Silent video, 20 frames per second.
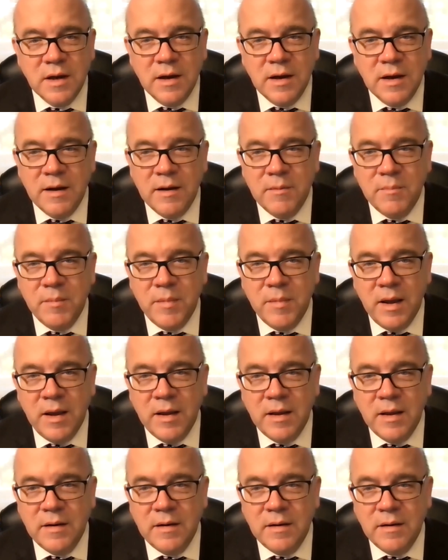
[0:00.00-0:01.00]

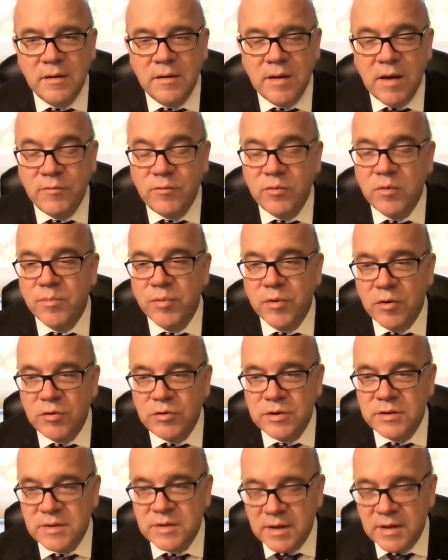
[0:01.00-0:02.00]
And you have to
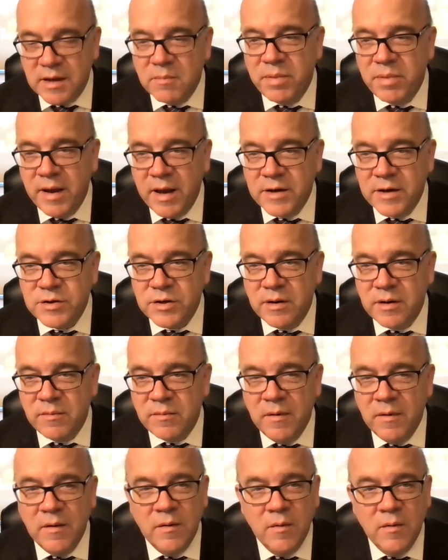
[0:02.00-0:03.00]
approach this in a compassionate
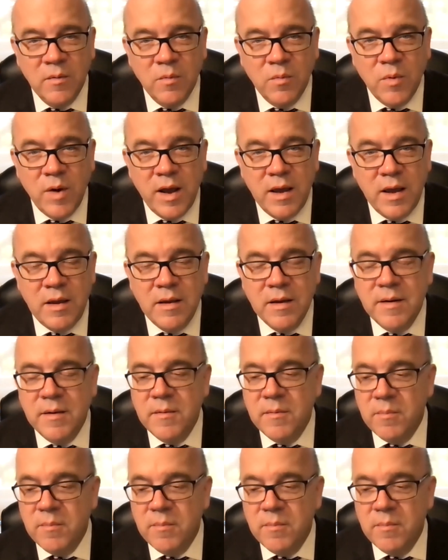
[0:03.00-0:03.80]
way.